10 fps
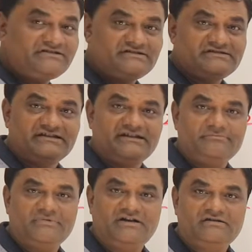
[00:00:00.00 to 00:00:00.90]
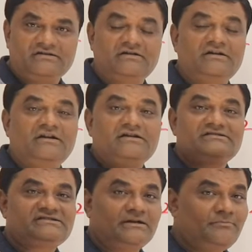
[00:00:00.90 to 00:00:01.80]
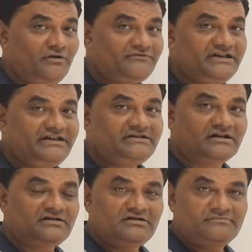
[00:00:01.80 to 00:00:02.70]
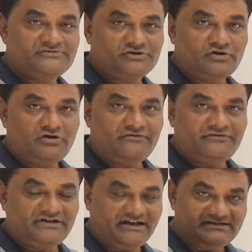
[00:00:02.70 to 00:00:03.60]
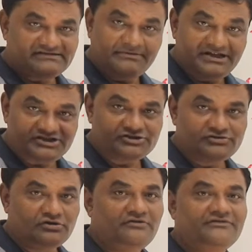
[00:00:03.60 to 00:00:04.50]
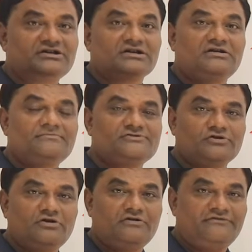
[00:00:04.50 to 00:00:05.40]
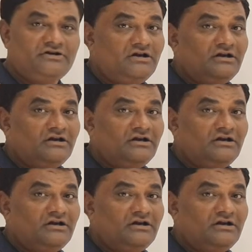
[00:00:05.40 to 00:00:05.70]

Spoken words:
this is nothing but sum of the terms of, that is summation of terms of